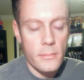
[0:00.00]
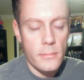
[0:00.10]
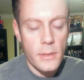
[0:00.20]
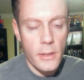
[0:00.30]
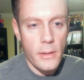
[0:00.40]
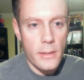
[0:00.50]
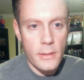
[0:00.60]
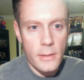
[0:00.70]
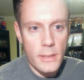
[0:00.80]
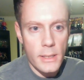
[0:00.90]
terrorizing
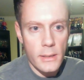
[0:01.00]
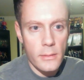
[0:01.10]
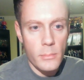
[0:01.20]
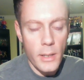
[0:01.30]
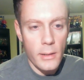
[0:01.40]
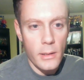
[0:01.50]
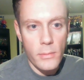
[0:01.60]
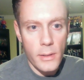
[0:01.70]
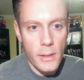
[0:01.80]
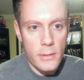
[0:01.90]
the city, battling the
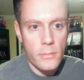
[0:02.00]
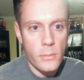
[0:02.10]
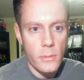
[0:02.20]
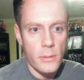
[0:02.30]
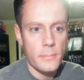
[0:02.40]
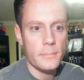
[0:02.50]
Fantastic Four.